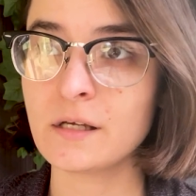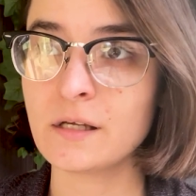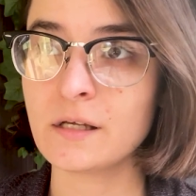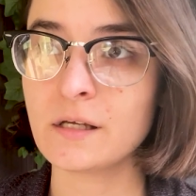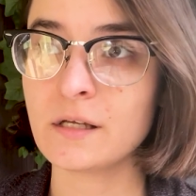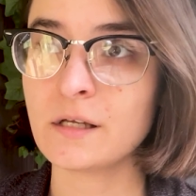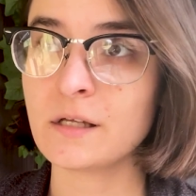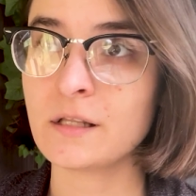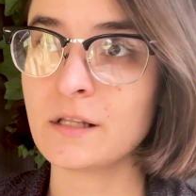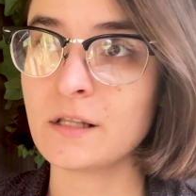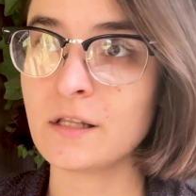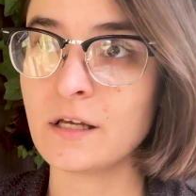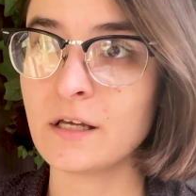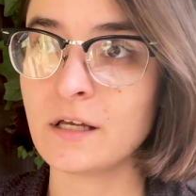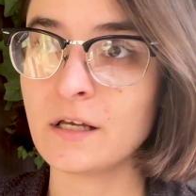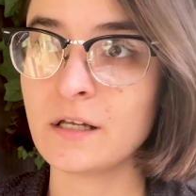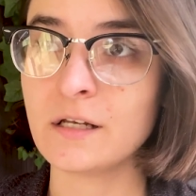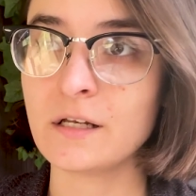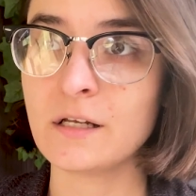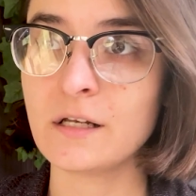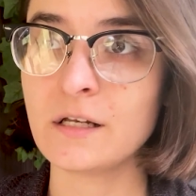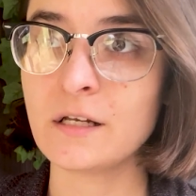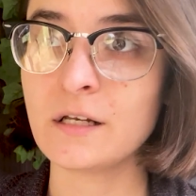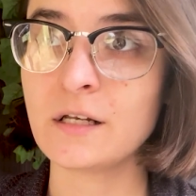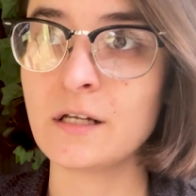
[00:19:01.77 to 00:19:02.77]
and
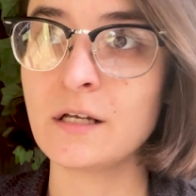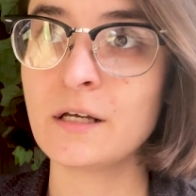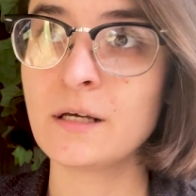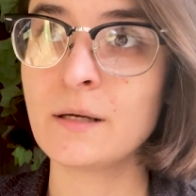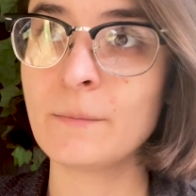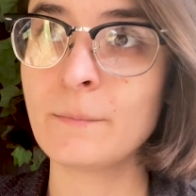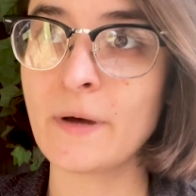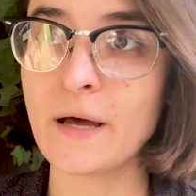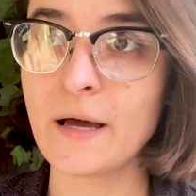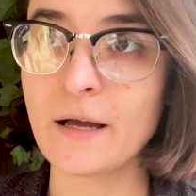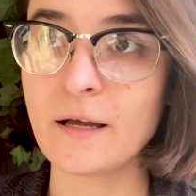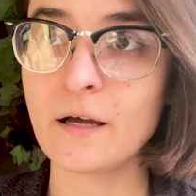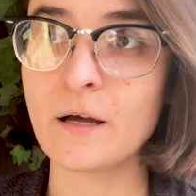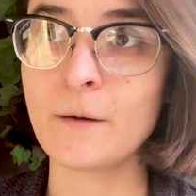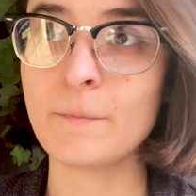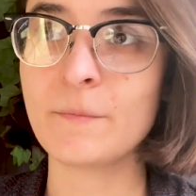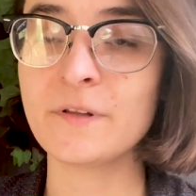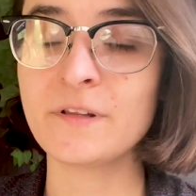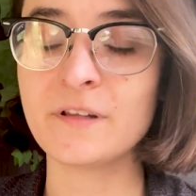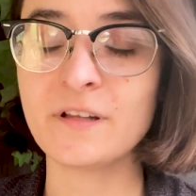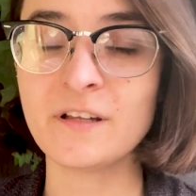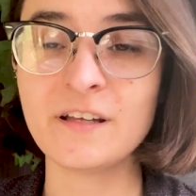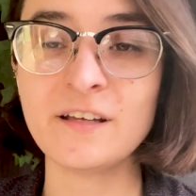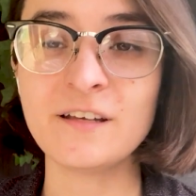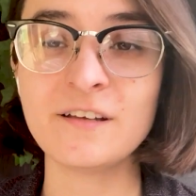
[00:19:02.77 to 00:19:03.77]
then pack up
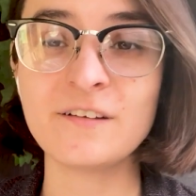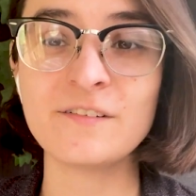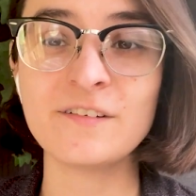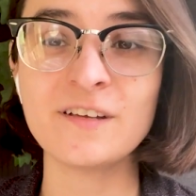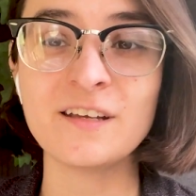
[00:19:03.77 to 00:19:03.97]
and leave,